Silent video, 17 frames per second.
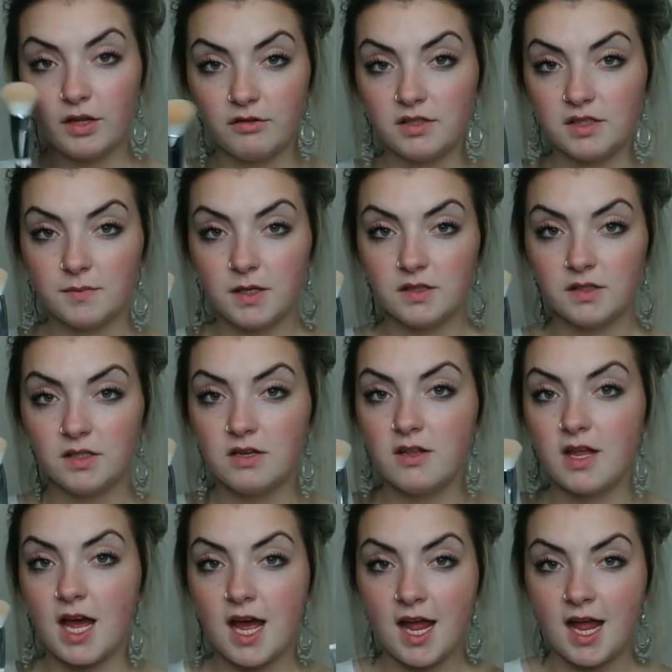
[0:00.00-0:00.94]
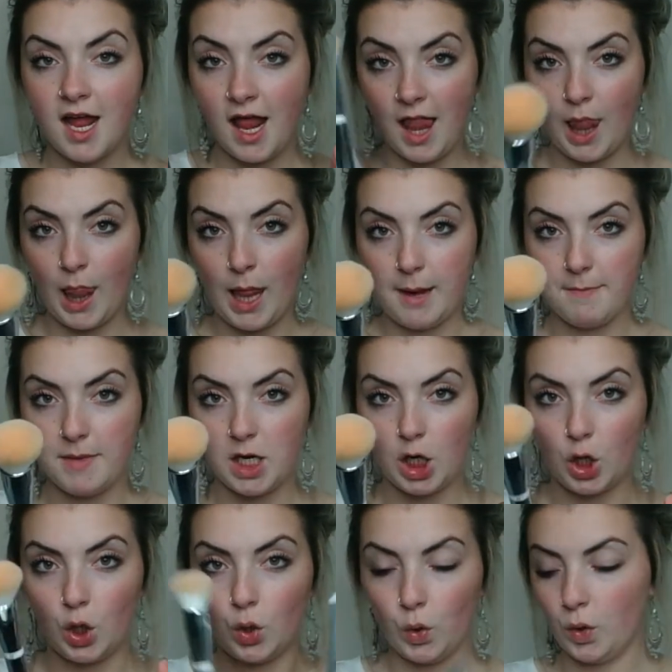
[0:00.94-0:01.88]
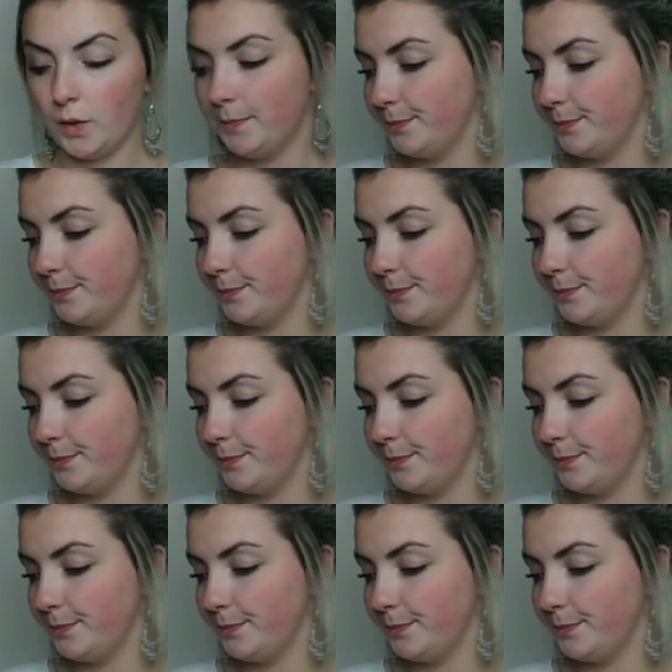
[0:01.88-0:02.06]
it's supposed to do that, let me know.